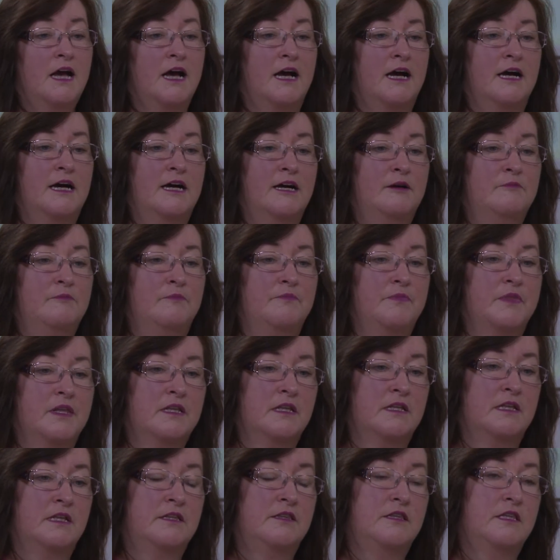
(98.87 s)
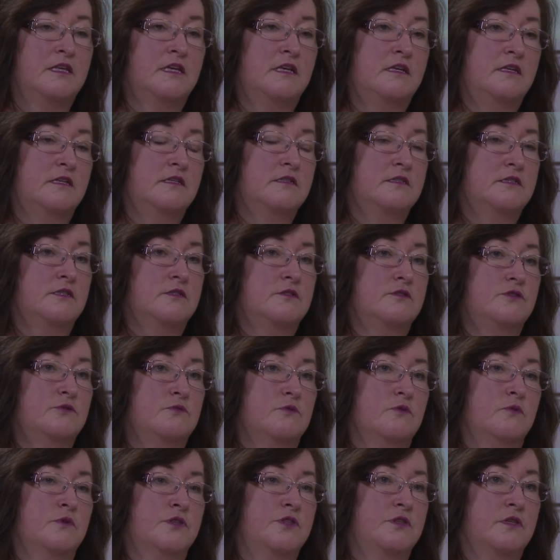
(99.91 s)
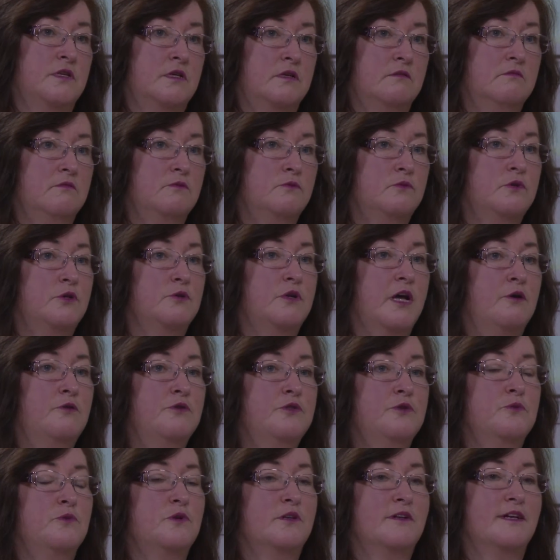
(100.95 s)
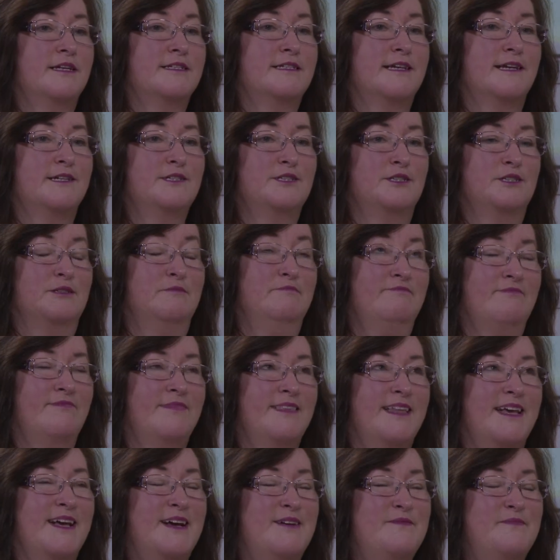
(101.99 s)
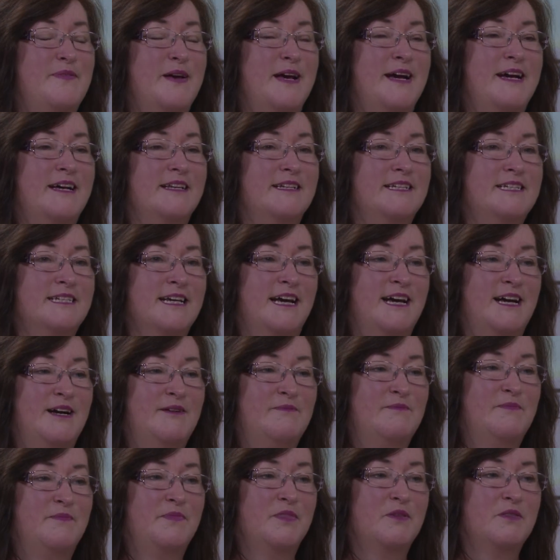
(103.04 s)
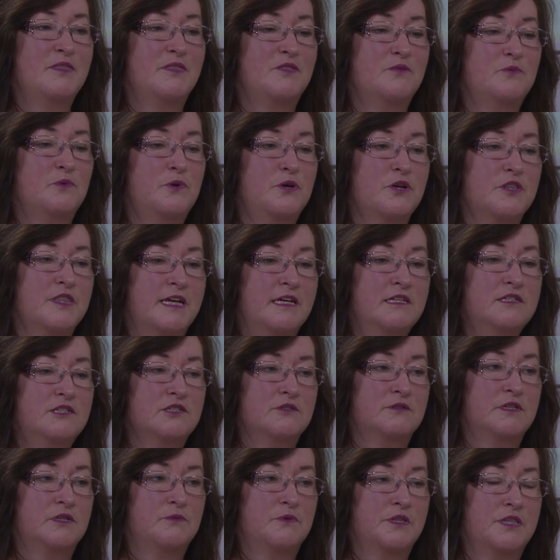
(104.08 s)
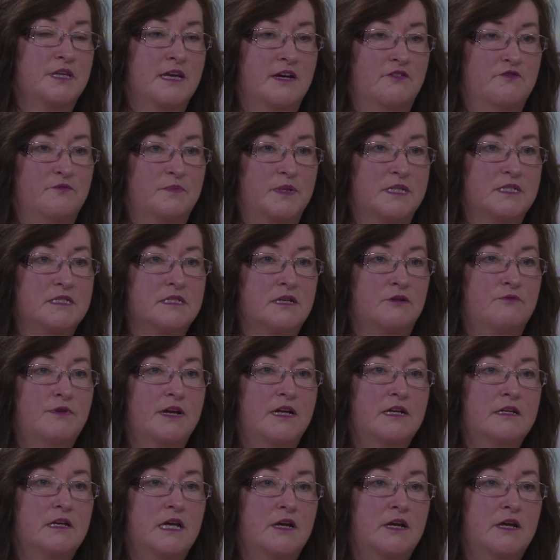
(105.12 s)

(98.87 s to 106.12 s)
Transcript: And to talk with the World Health Organization about the work they're doing with governments around